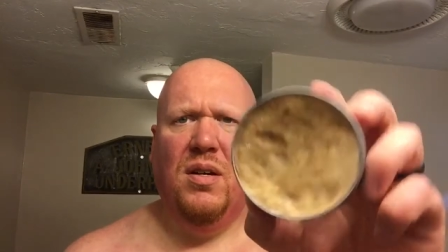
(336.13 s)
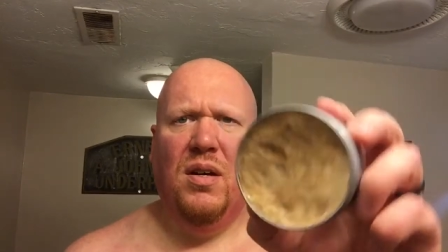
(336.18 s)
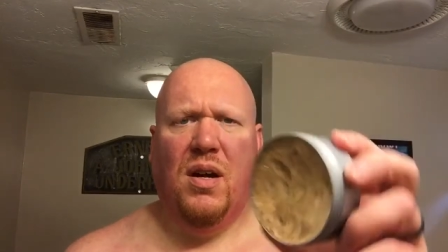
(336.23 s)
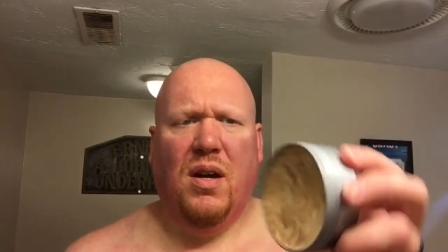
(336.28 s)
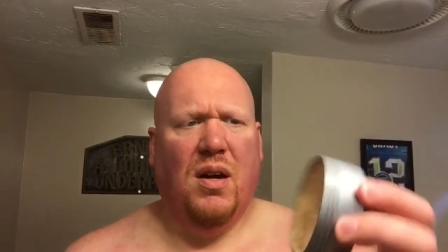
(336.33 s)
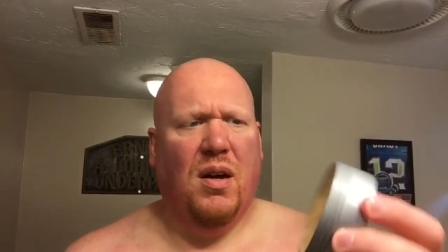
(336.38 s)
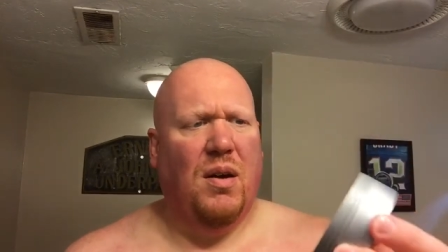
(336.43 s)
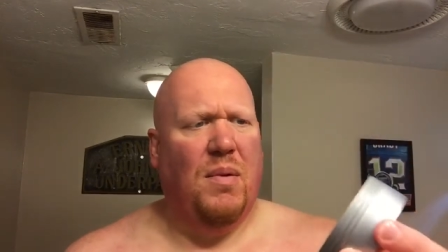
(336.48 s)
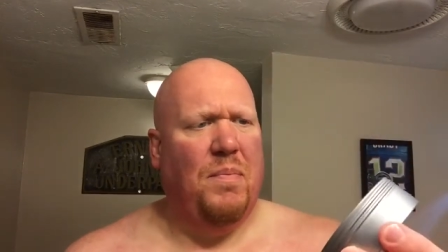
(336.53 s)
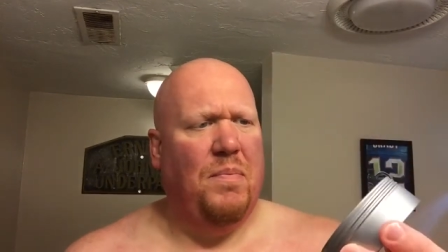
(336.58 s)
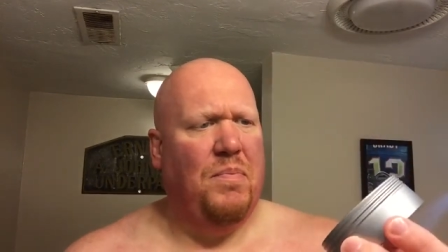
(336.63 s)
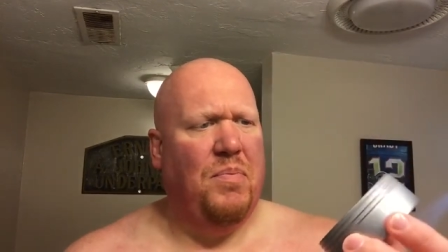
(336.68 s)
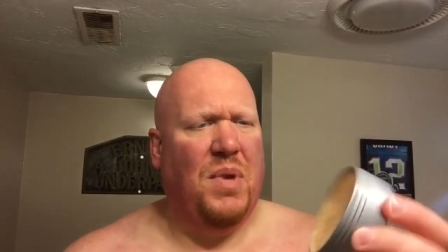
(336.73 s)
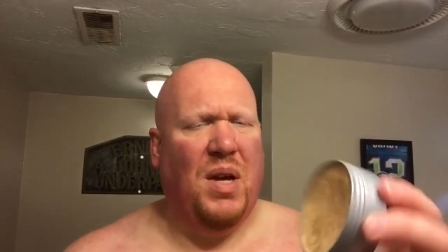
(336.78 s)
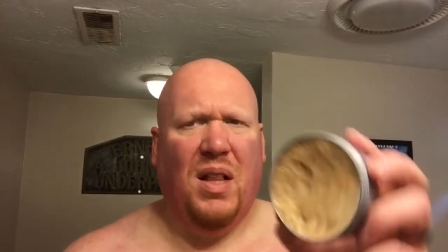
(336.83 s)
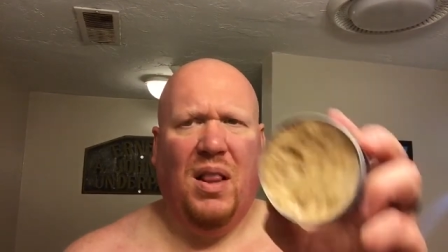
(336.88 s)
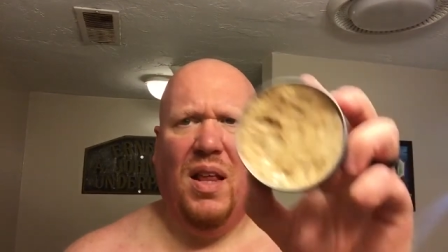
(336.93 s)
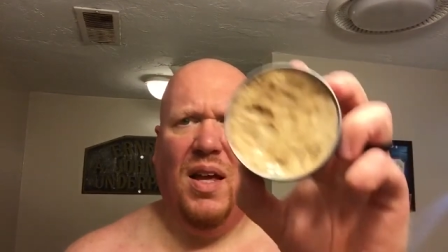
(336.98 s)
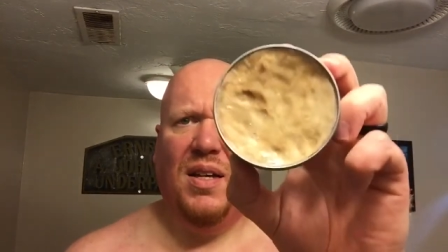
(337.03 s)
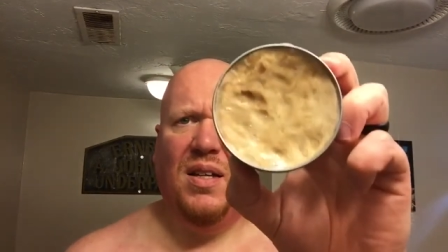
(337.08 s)

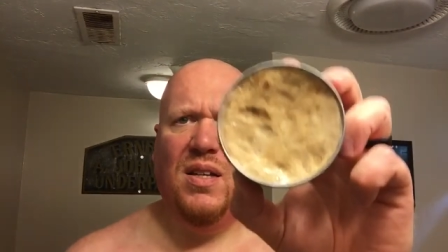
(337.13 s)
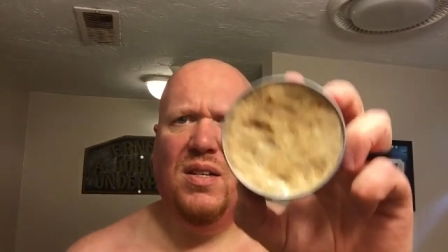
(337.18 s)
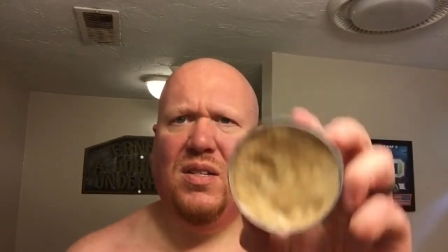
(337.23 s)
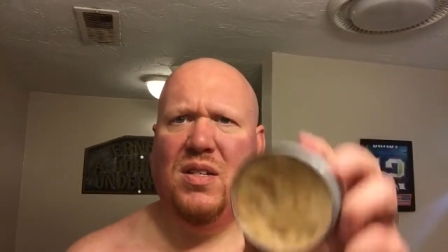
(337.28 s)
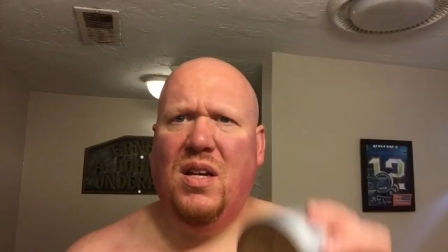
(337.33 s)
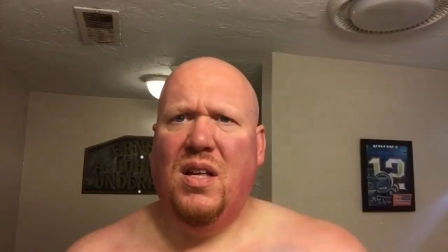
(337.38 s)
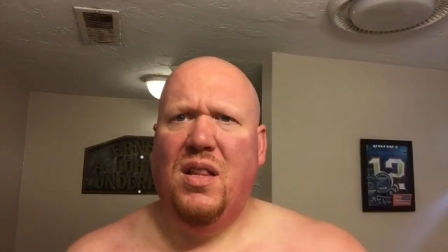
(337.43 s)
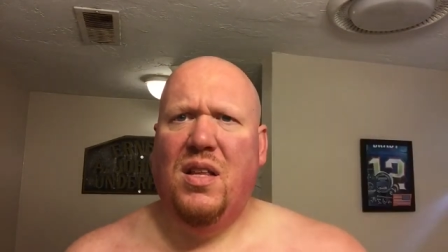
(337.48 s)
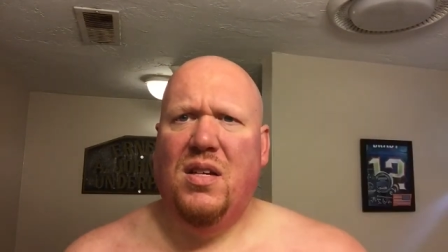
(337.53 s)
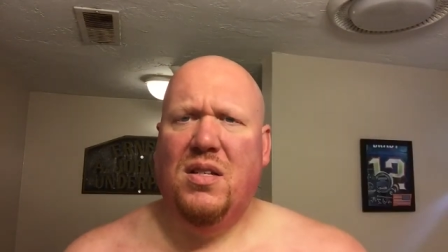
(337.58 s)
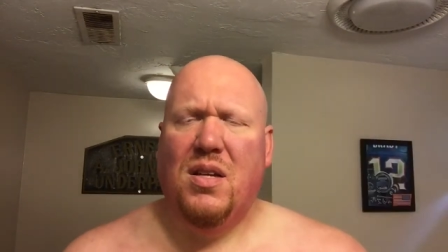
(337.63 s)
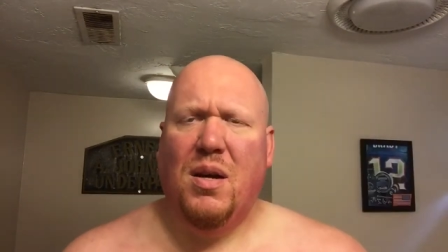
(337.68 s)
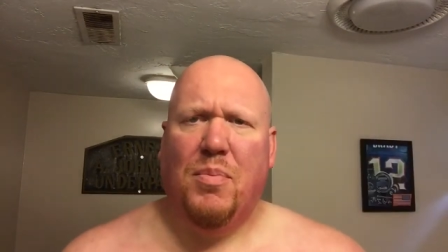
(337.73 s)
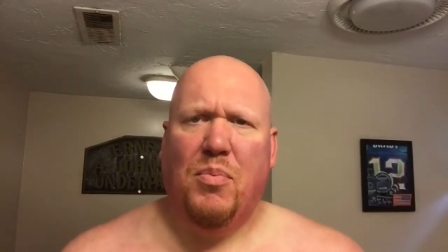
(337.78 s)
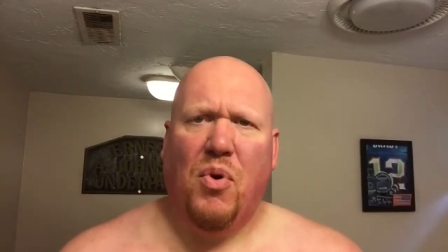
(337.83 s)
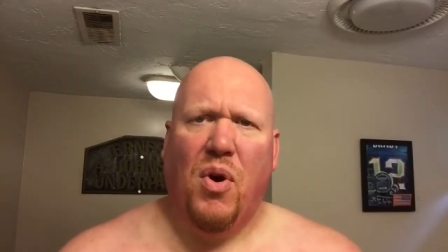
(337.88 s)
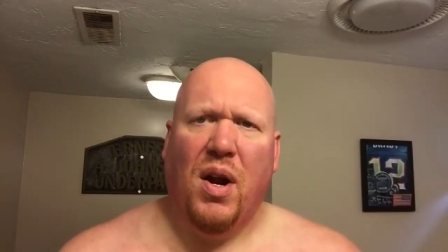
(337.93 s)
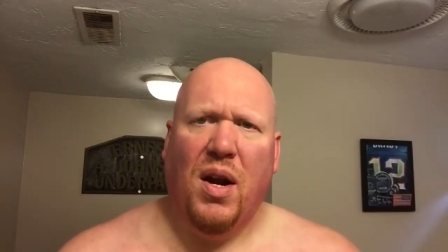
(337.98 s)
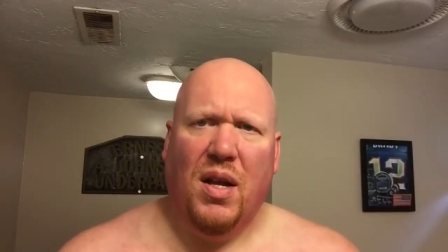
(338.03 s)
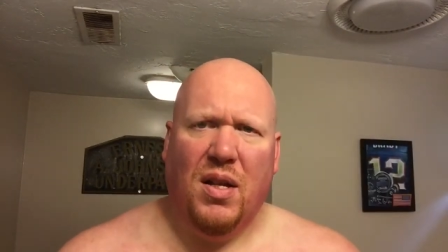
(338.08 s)
I'd like to see these
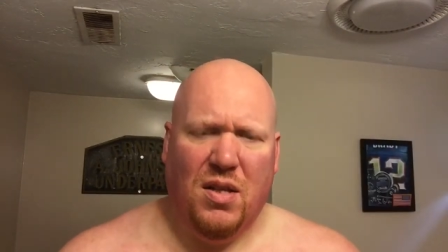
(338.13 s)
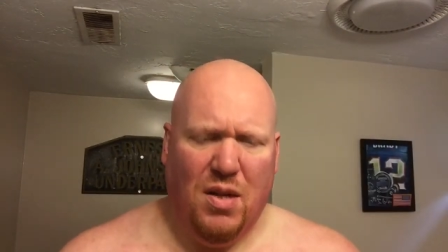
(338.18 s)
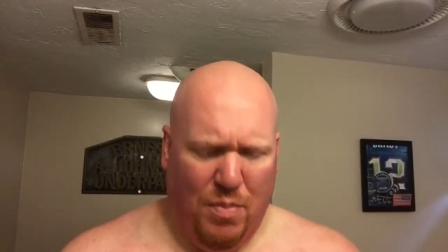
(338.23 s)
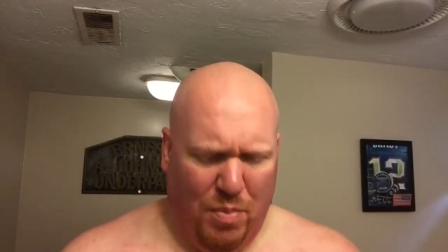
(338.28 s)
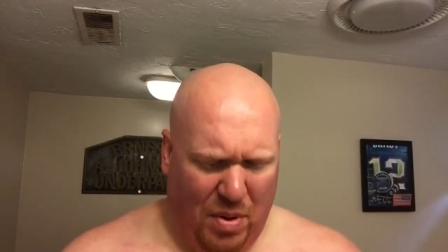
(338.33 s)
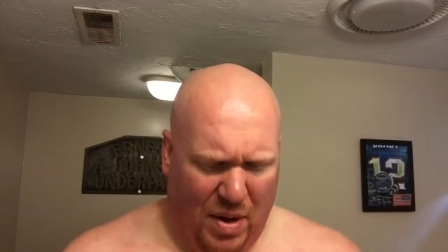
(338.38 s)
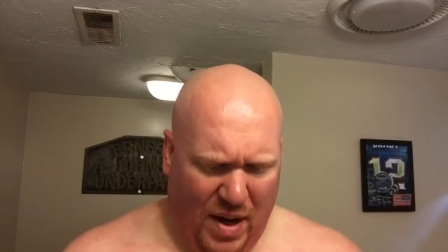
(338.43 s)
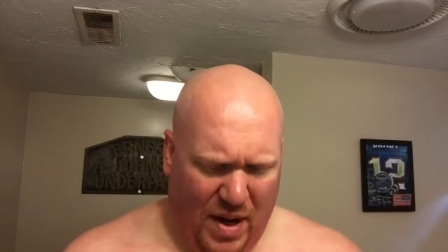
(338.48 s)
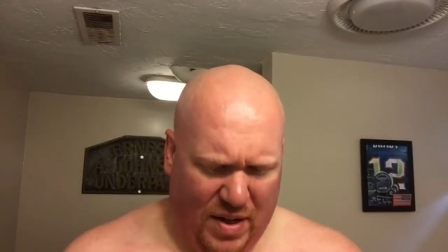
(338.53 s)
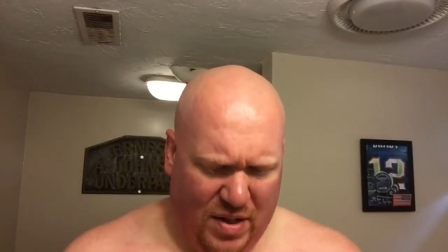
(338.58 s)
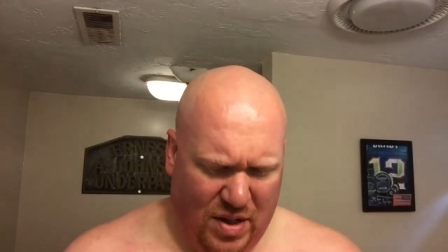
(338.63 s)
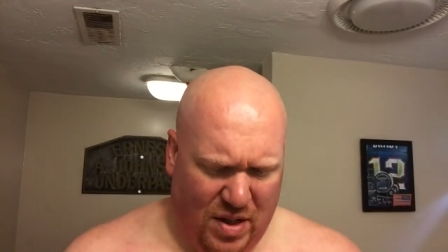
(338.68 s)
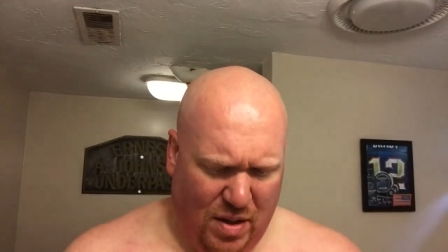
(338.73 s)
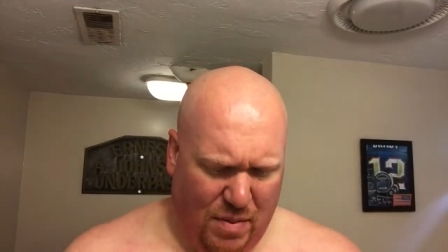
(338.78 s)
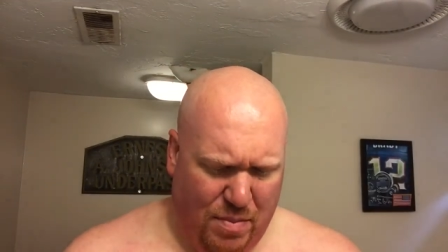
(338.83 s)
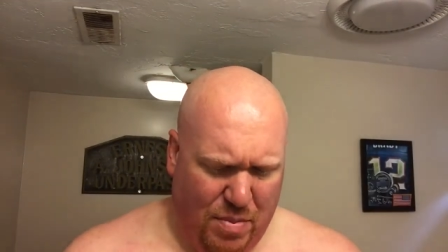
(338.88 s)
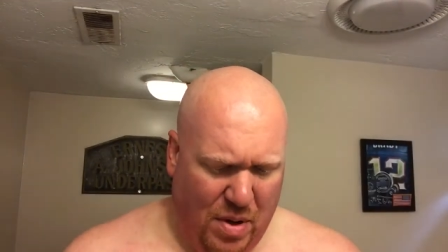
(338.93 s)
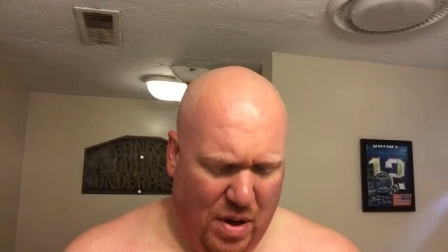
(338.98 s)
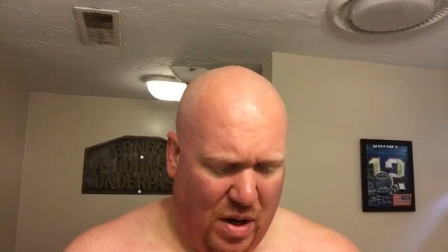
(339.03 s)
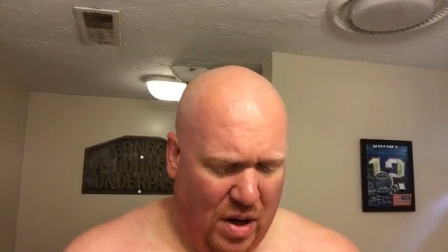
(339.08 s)
upgraded to
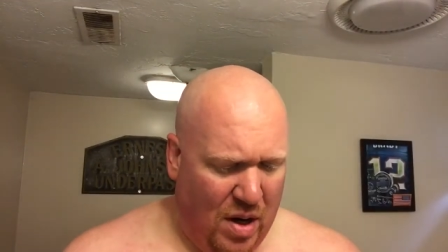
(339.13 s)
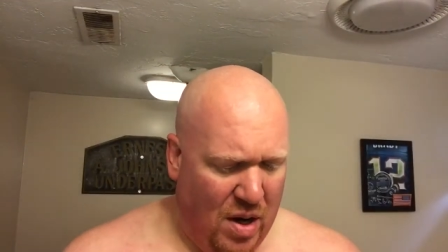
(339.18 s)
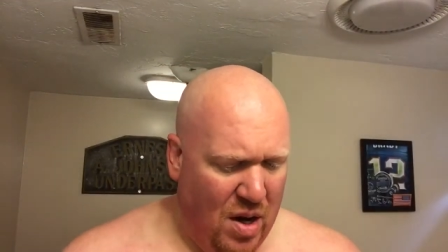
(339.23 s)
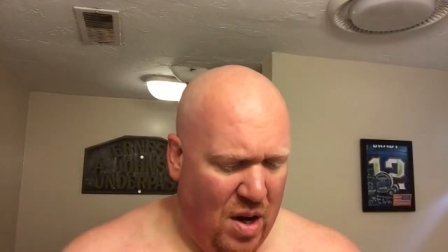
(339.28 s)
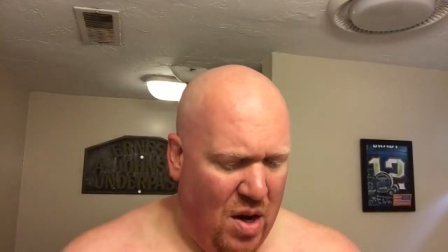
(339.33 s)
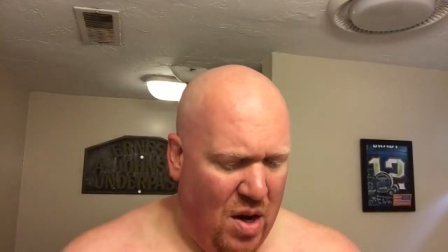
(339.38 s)
plastic, but